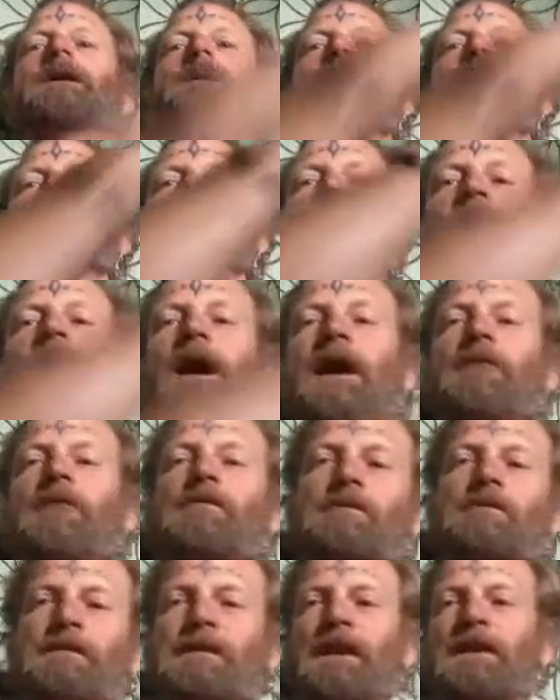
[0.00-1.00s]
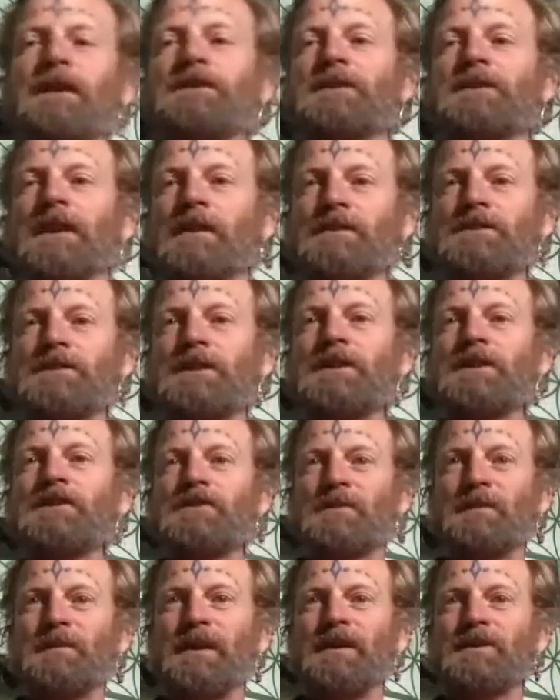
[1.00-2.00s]
I was attached to how she should
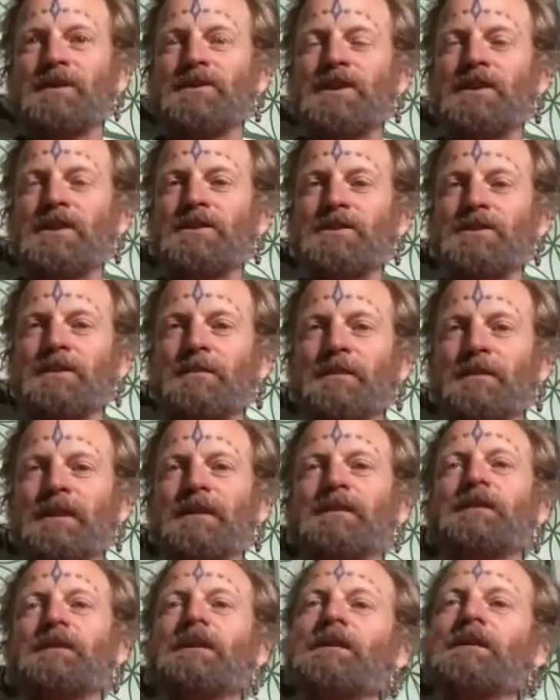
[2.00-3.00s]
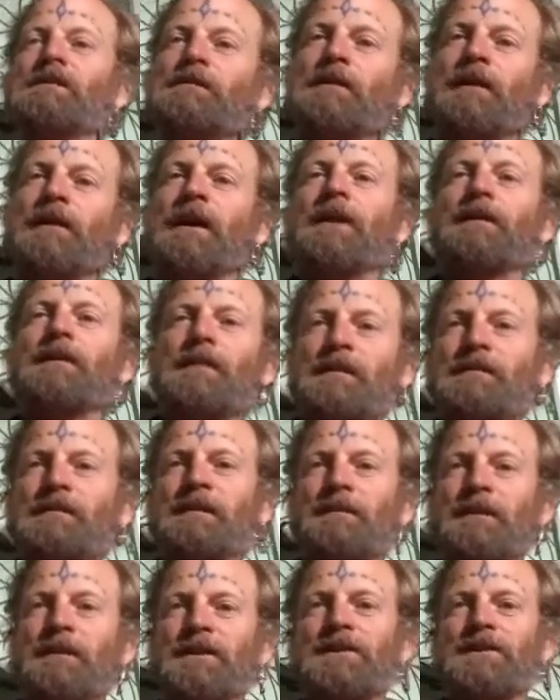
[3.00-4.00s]
be and she shouldn't be. So a lot of the stuff that
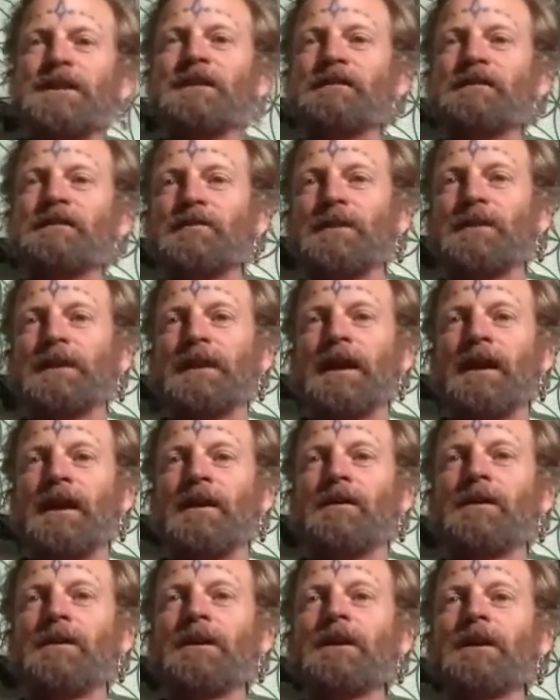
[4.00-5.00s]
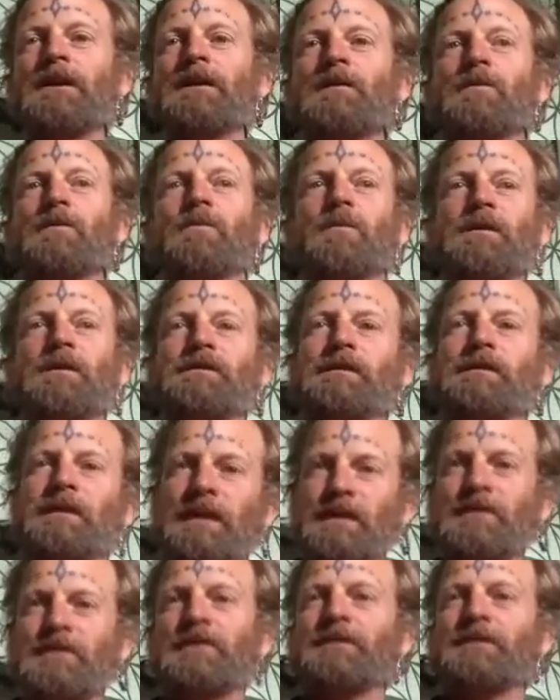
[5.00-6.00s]
she's doing now was an
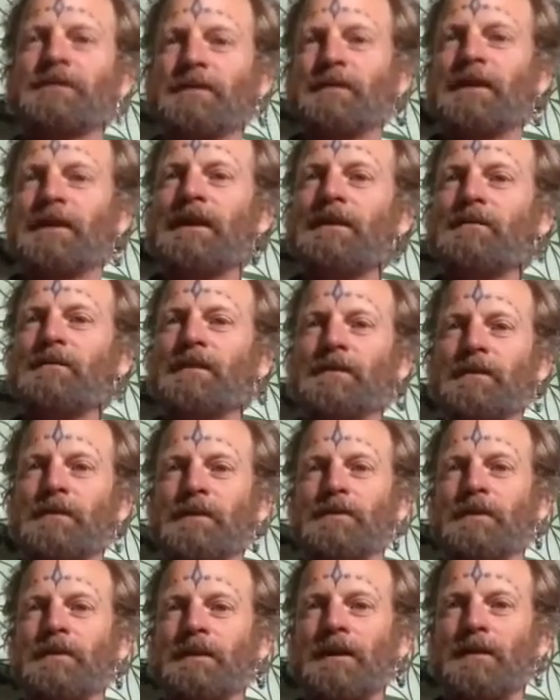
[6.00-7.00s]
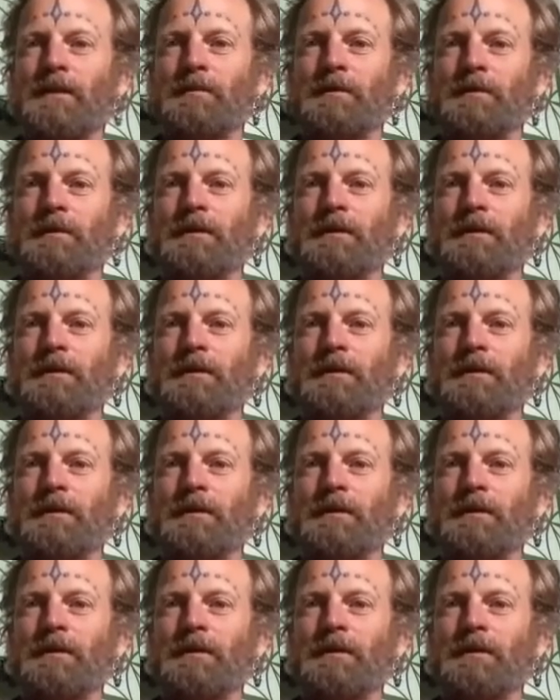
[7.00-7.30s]
issue for me when we were a couple.